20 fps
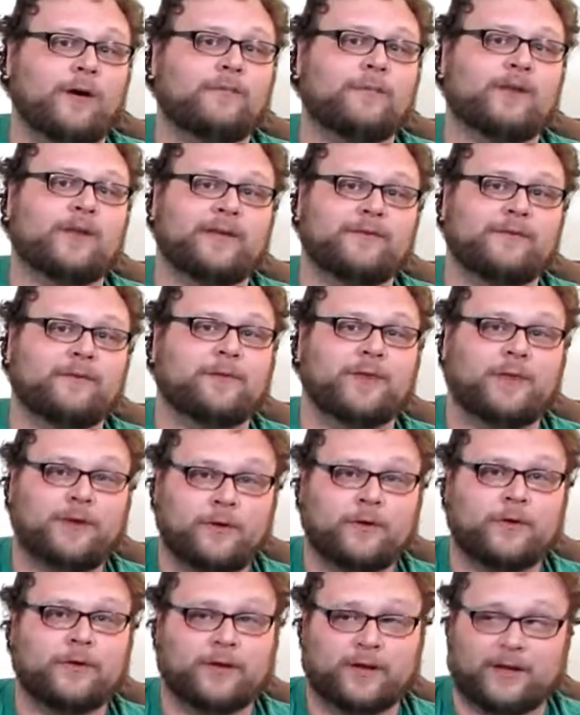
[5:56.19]
unbelievably
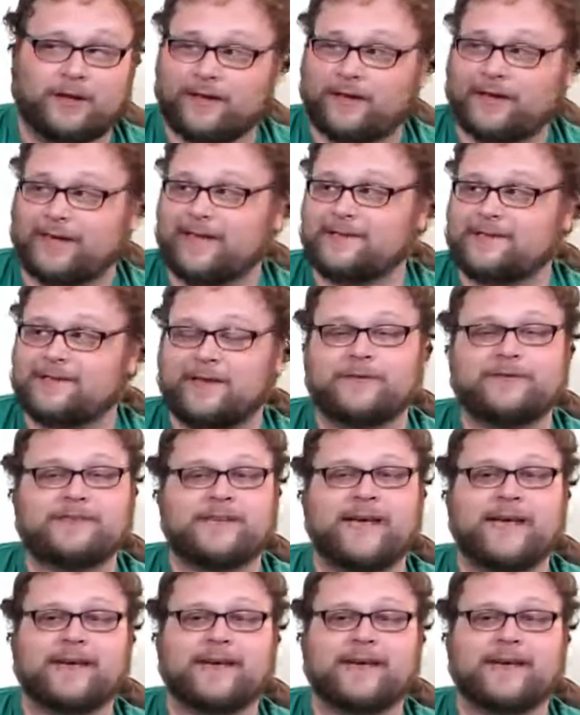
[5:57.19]
good against those